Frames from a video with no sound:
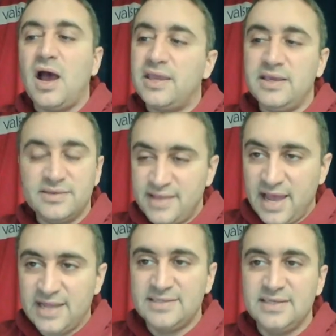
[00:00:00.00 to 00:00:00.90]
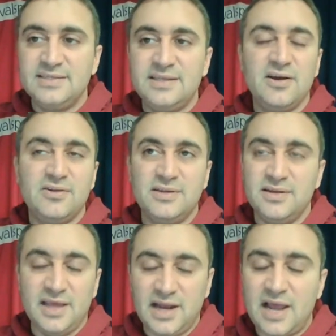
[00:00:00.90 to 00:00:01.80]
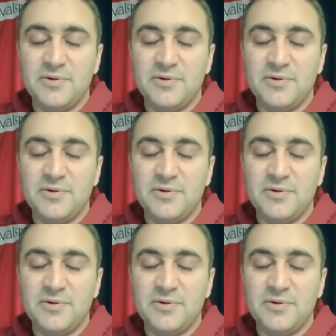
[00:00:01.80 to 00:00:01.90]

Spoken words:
He is that detailed, and I